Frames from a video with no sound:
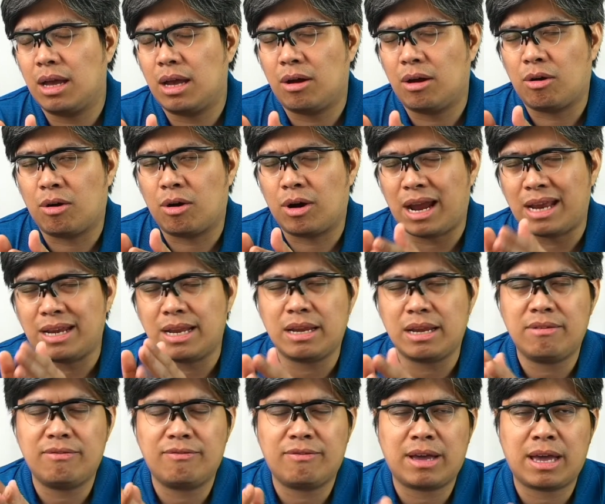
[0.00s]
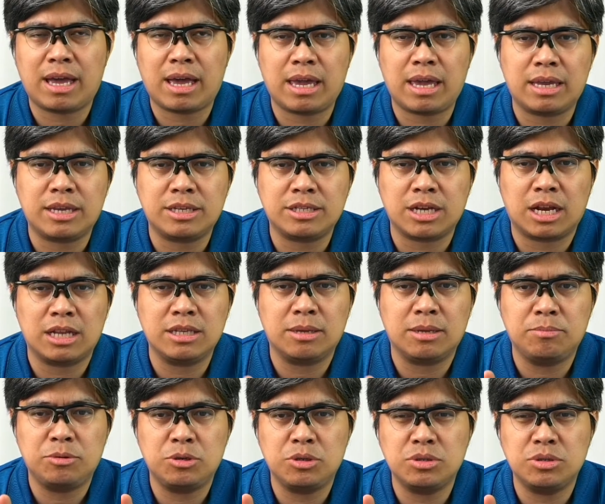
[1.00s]
or identify child
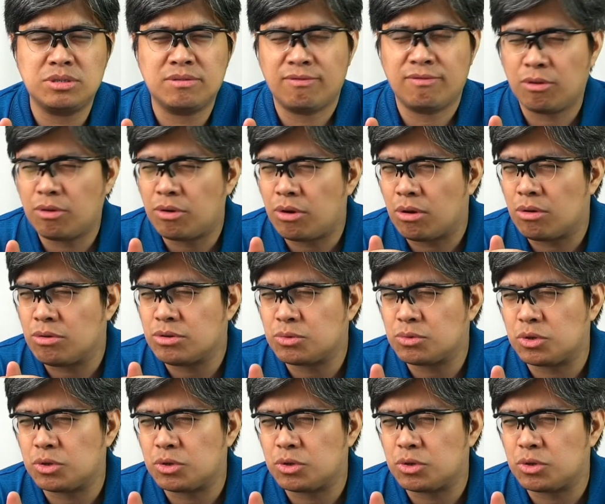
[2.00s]
abuse photos,